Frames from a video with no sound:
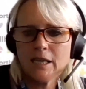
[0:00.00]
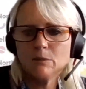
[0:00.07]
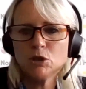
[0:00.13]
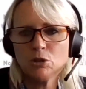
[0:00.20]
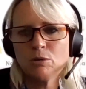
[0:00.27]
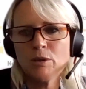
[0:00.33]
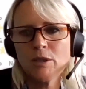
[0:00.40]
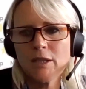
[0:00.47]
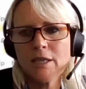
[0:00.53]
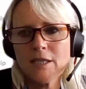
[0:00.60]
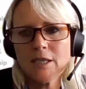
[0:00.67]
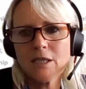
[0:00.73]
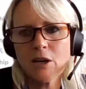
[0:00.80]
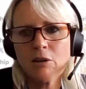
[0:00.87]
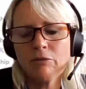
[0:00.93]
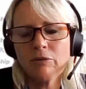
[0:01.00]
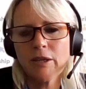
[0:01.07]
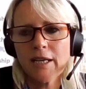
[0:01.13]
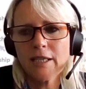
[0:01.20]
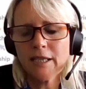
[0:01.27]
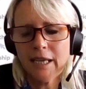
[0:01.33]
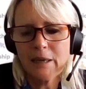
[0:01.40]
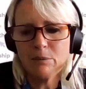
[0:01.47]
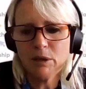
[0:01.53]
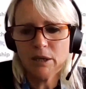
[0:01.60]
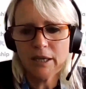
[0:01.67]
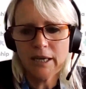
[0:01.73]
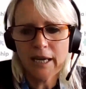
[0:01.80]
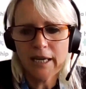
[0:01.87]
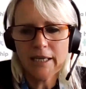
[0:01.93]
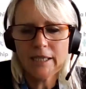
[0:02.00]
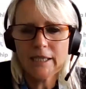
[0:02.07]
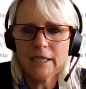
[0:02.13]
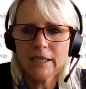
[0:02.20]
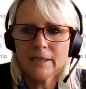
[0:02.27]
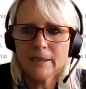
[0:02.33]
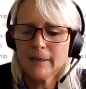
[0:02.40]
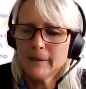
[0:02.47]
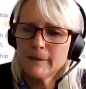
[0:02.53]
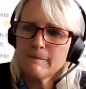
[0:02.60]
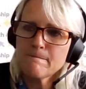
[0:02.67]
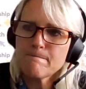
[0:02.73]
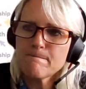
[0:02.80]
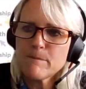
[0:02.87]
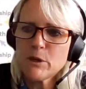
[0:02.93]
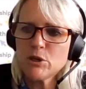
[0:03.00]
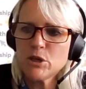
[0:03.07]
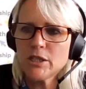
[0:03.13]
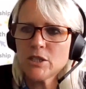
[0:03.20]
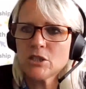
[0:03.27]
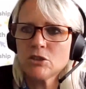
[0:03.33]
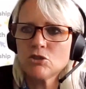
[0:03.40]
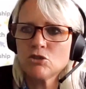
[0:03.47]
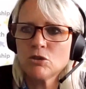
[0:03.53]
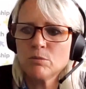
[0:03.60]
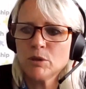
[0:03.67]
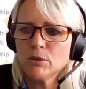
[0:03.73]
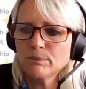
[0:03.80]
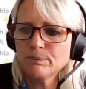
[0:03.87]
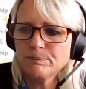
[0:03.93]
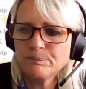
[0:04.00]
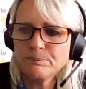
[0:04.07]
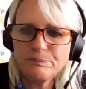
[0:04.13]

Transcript: keep doing this stuff and let's keep connected. Who'd like to contribute?